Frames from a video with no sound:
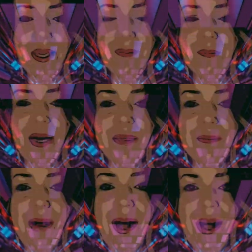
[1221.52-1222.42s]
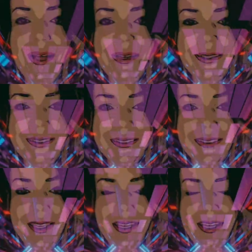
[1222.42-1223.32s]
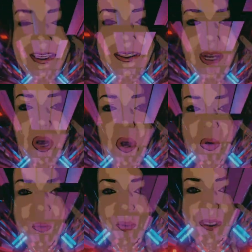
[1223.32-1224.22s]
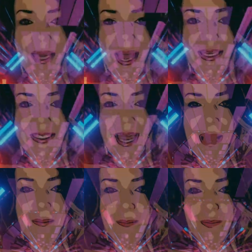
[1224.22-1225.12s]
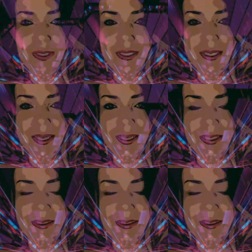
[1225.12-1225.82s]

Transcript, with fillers: My mind is open and empty.